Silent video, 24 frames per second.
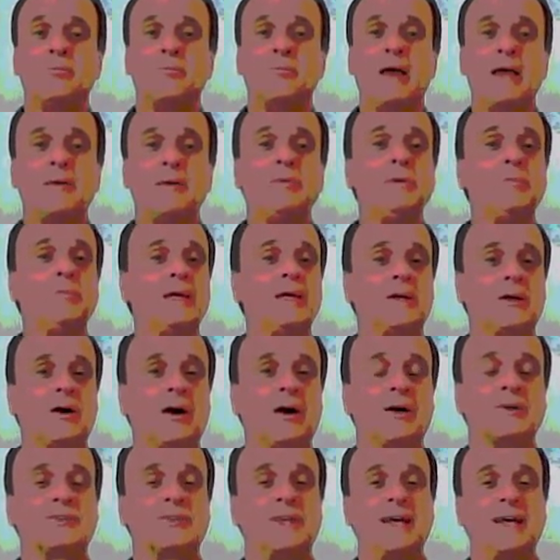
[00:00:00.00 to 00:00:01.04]
maybe
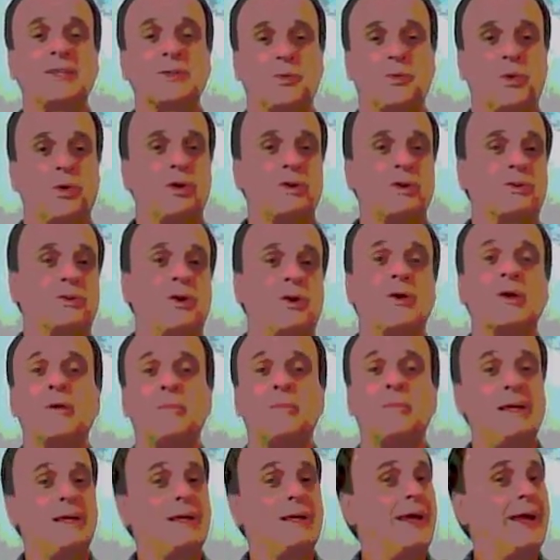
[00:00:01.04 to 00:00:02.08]
because that's where it's going to
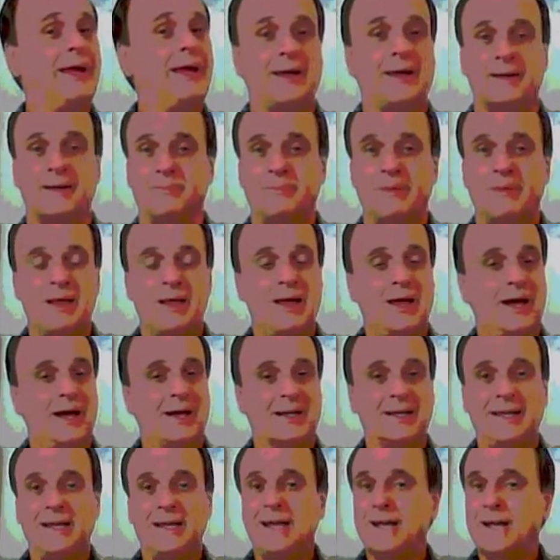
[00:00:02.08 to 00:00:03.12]
begin.
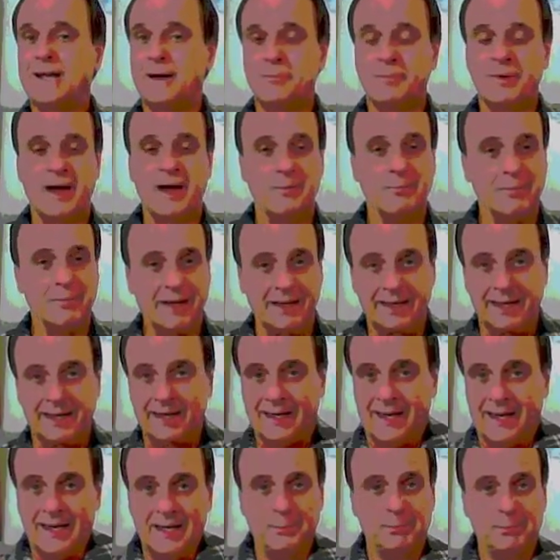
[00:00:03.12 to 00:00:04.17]
Again, I'm not making
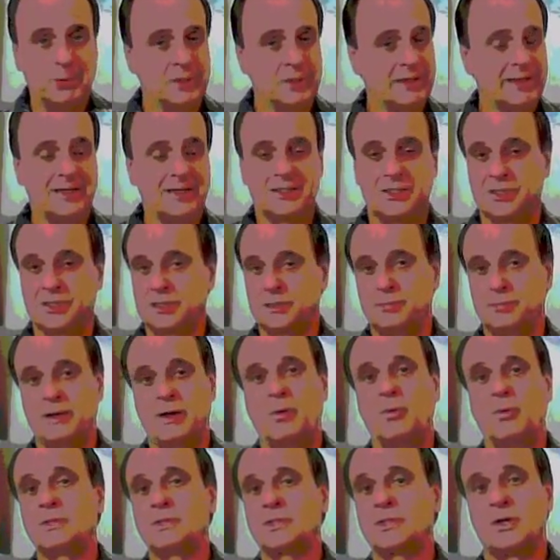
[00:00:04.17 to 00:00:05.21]
any predictions
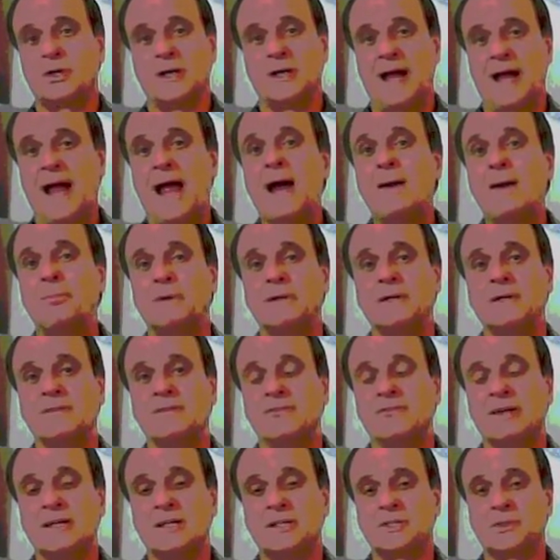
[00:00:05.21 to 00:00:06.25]
about what's going to happen in
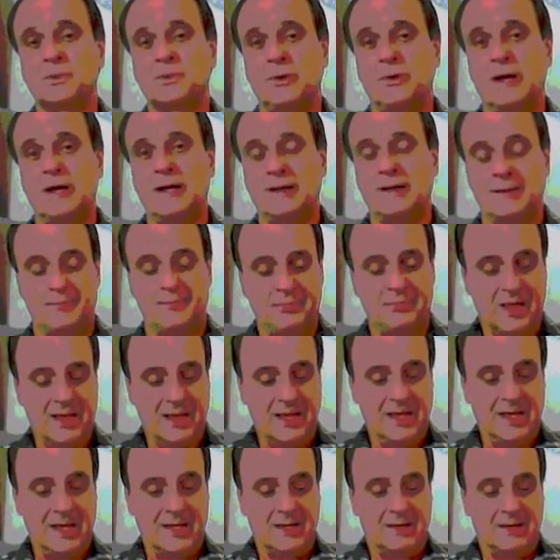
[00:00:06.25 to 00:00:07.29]
Venezuela.
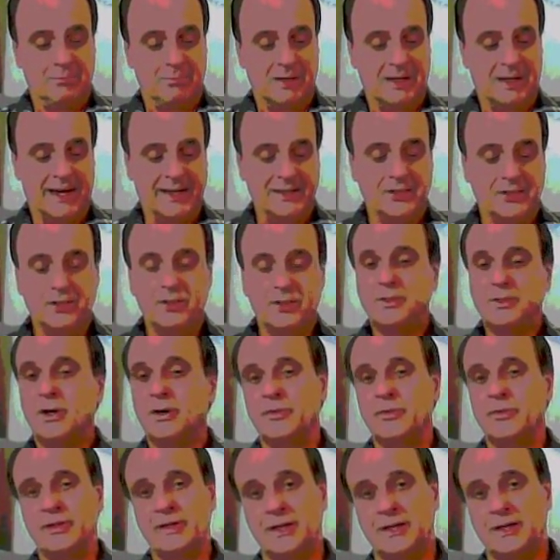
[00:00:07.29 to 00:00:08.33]
But I do know
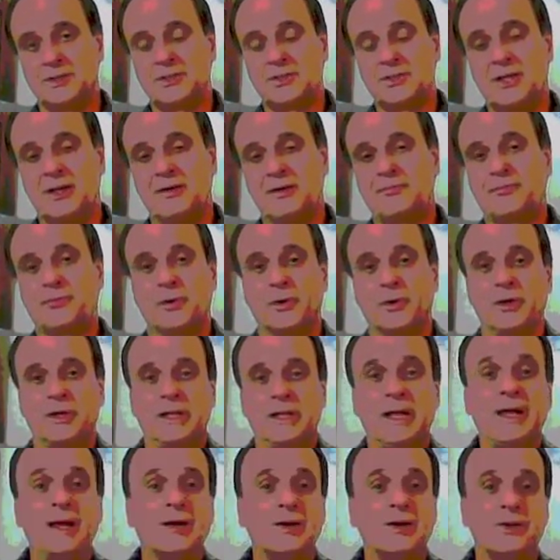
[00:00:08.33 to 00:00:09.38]
this, that for
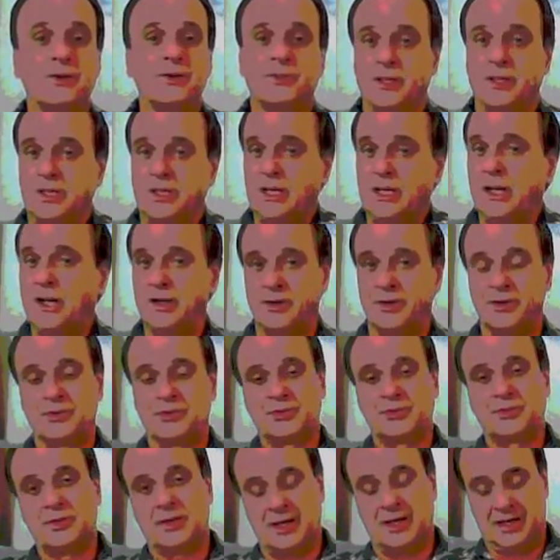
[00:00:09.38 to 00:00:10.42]
years and
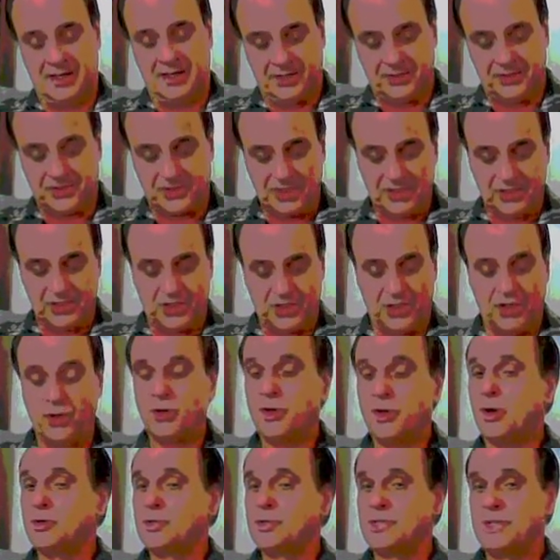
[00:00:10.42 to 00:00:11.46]
years, since
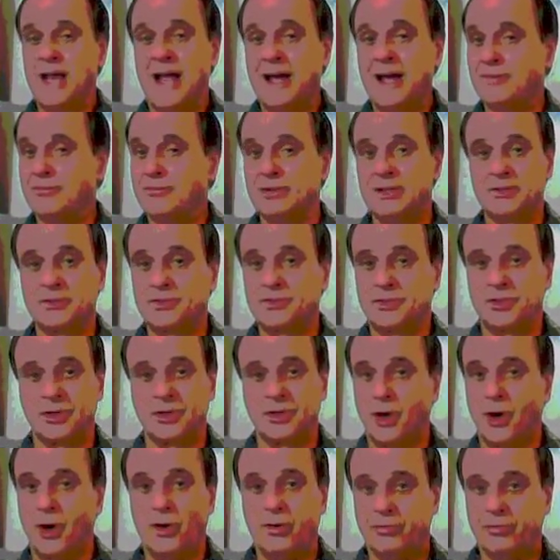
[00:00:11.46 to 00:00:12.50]
Hugo Chavez
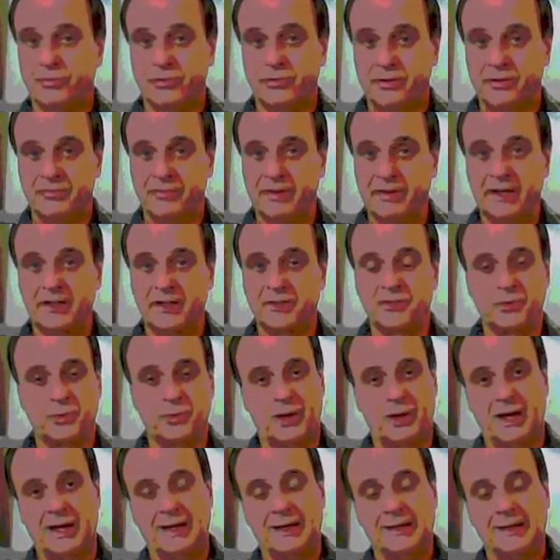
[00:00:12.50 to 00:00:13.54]
took over in
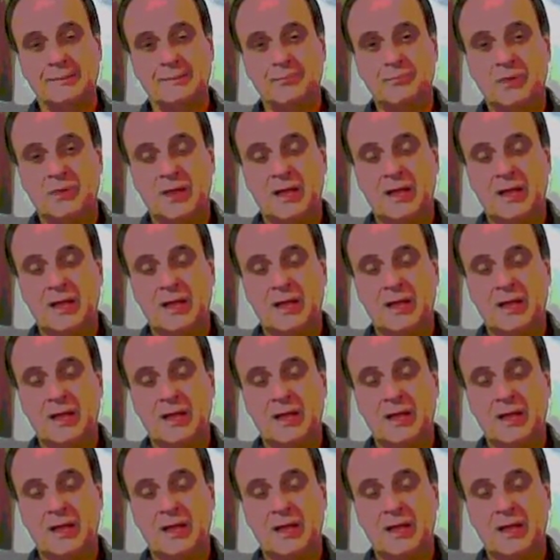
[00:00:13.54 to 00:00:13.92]
Venezuela,